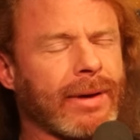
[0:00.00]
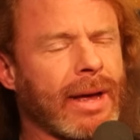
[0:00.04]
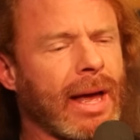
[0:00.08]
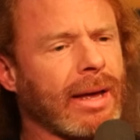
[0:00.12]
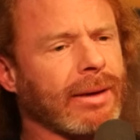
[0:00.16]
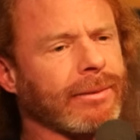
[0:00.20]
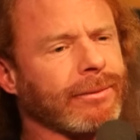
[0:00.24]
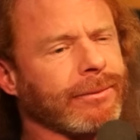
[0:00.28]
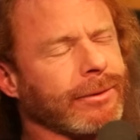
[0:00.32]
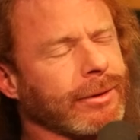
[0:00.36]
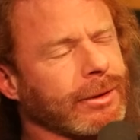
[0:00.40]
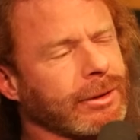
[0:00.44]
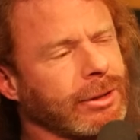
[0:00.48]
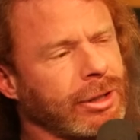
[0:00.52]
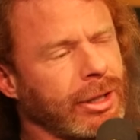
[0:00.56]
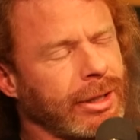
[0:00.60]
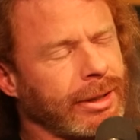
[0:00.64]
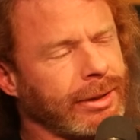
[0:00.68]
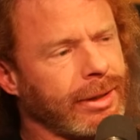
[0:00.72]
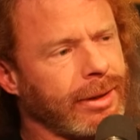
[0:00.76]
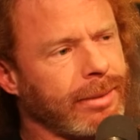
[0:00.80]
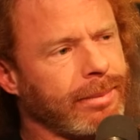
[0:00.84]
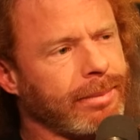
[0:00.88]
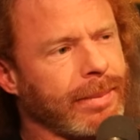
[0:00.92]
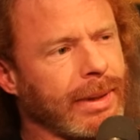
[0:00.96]
got
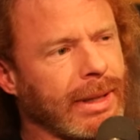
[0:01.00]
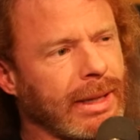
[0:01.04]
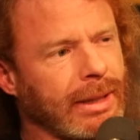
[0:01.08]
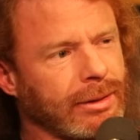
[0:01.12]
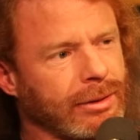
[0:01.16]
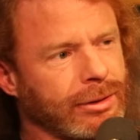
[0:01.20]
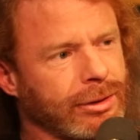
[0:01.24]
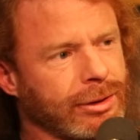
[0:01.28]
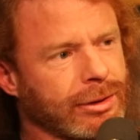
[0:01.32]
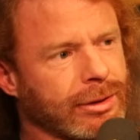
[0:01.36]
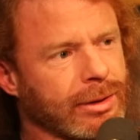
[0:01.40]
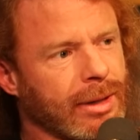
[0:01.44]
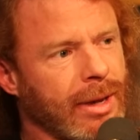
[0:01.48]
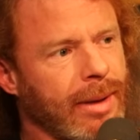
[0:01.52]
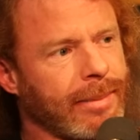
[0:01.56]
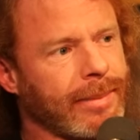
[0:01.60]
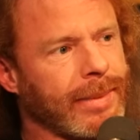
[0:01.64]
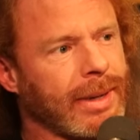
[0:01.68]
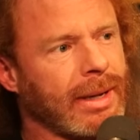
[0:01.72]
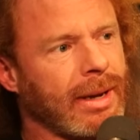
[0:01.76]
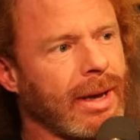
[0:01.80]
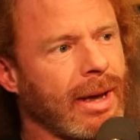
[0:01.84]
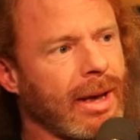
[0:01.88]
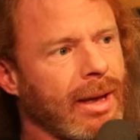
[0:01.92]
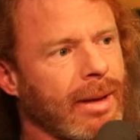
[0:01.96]
Virginia Beach
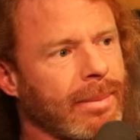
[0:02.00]
coming up.